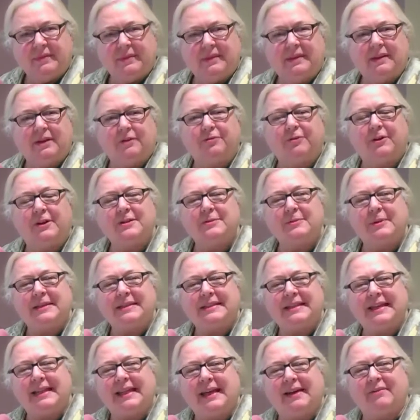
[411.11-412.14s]
Their friends might
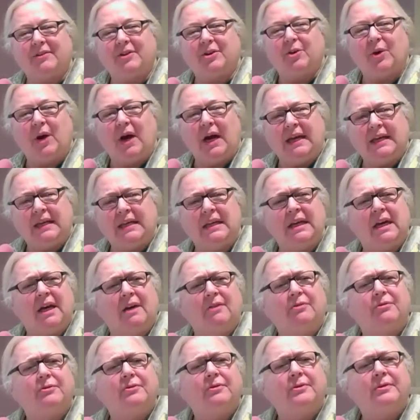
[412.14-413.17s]
say they haven't cried
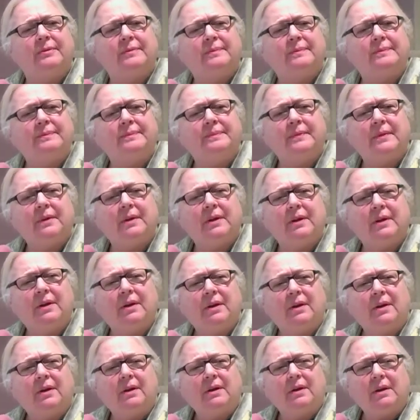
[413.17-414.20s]
enough.
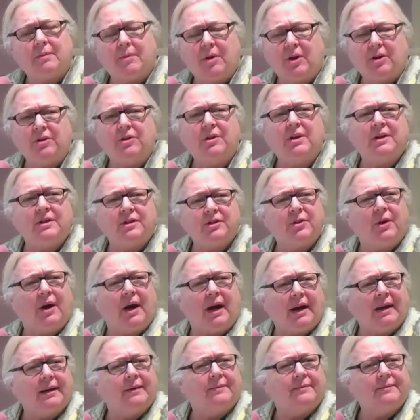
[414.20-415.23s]
Come on, you need to
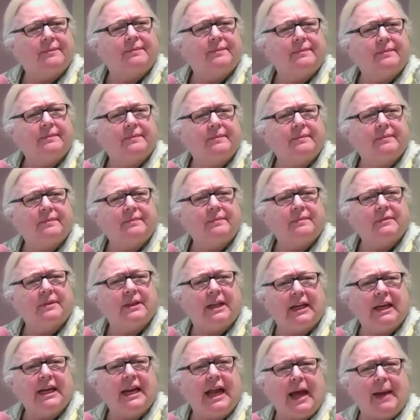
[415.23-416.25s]
cry.
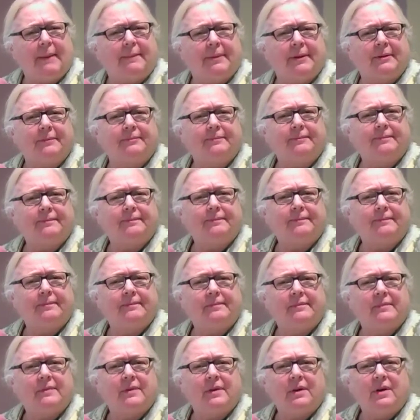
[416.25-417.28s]
Let it happen.
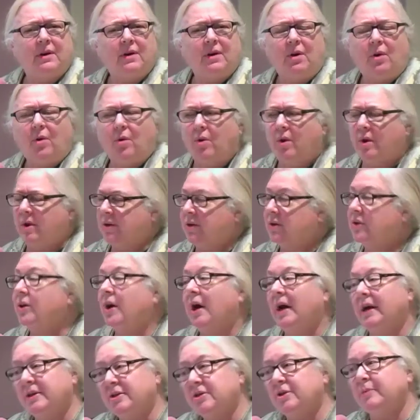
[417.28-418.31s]
Or you're
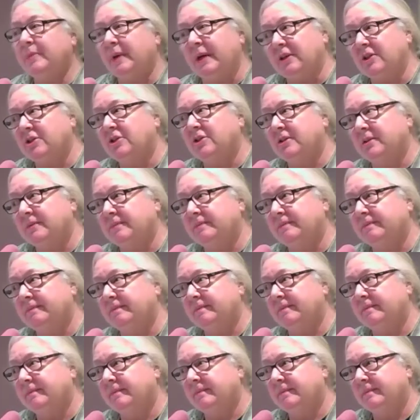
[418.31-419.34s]
crying too much.
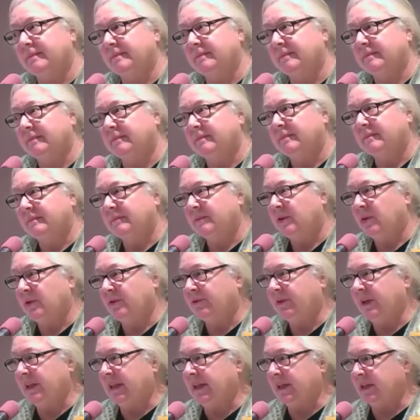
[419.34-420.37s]
You're
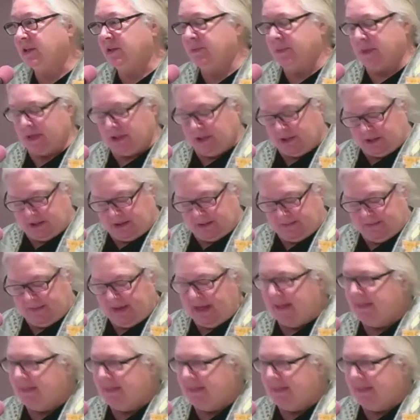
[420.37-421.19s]
feeling it too much.